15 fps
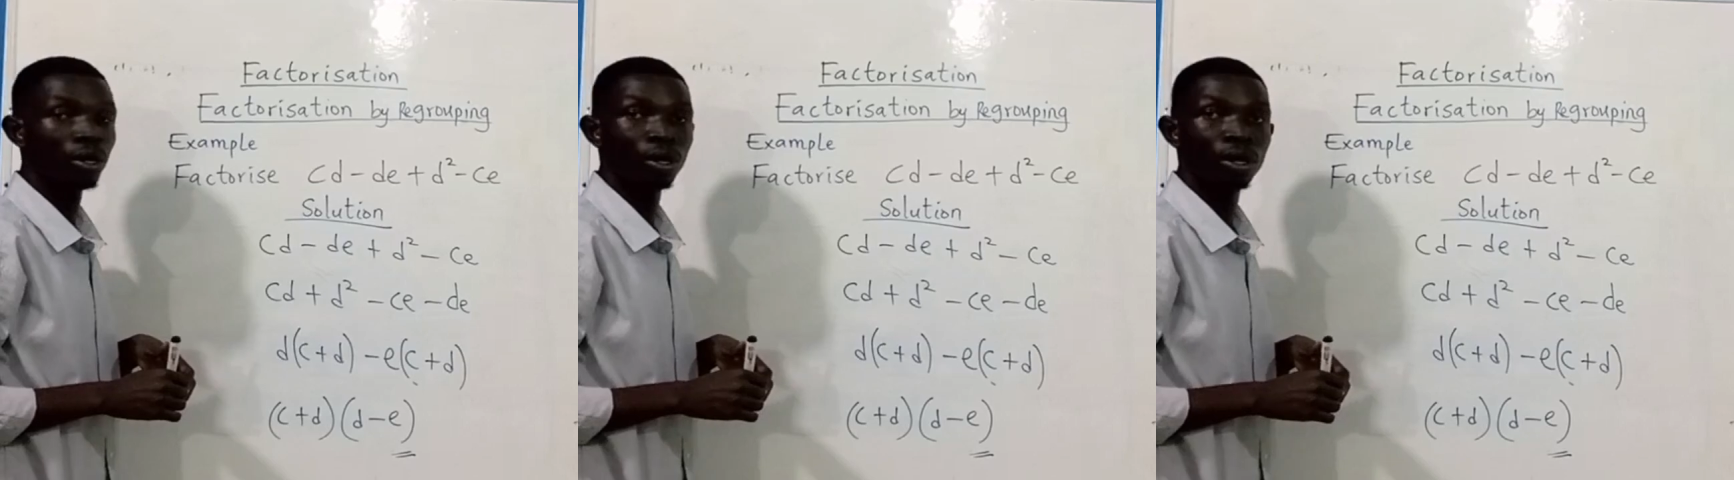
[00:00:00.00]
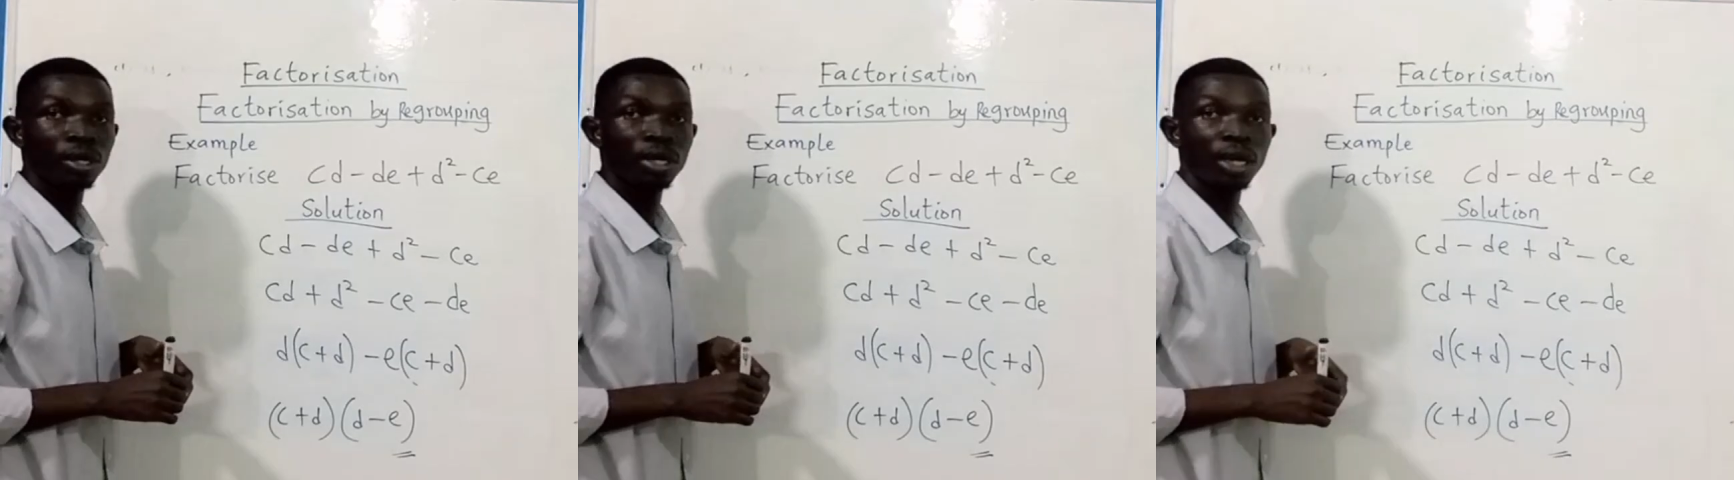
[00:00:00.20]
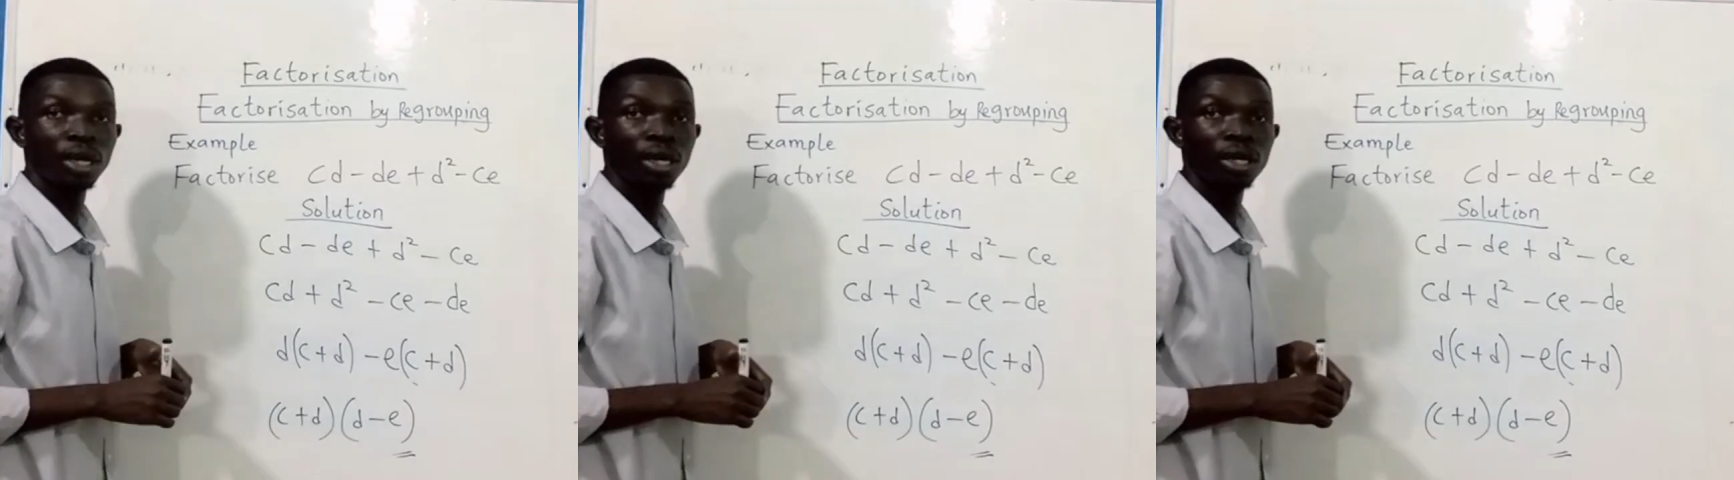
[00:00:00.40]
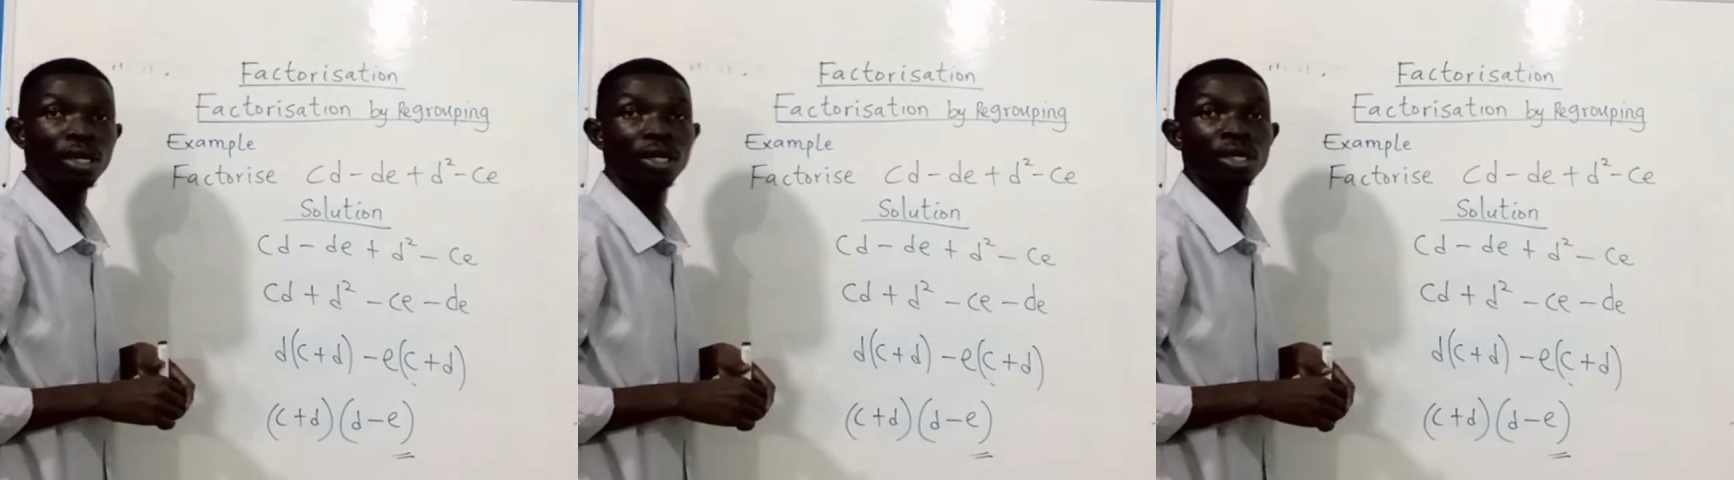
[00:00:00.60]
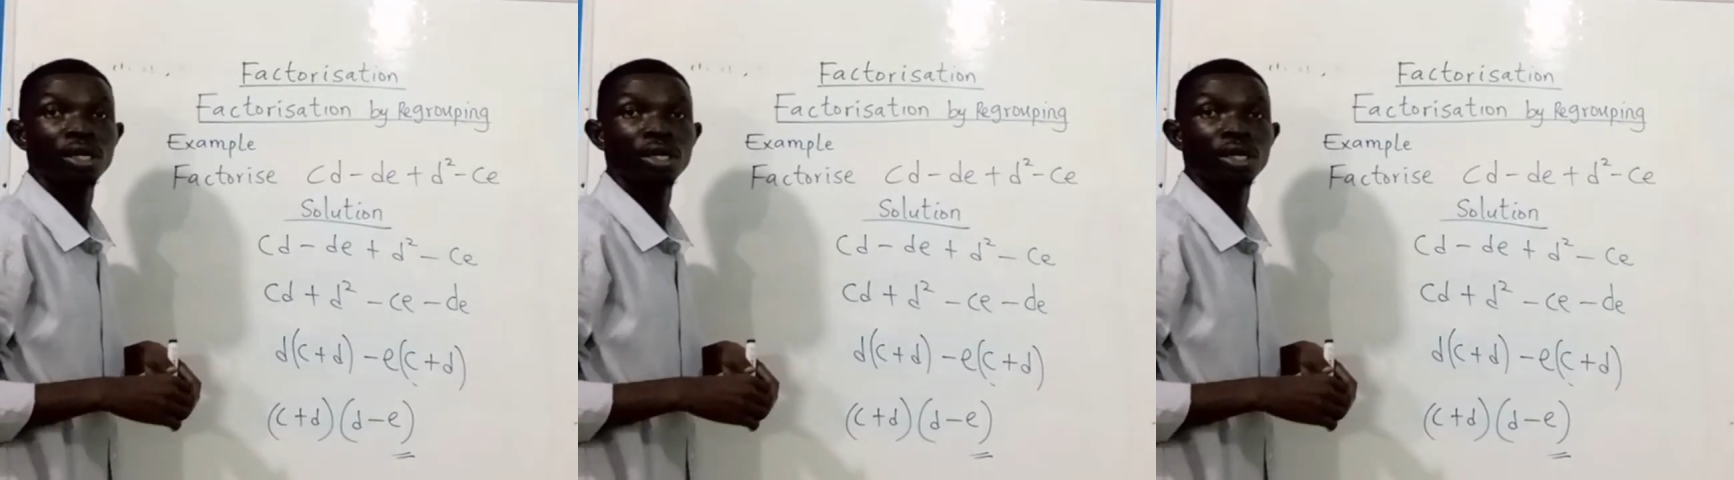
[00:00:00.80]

Okay,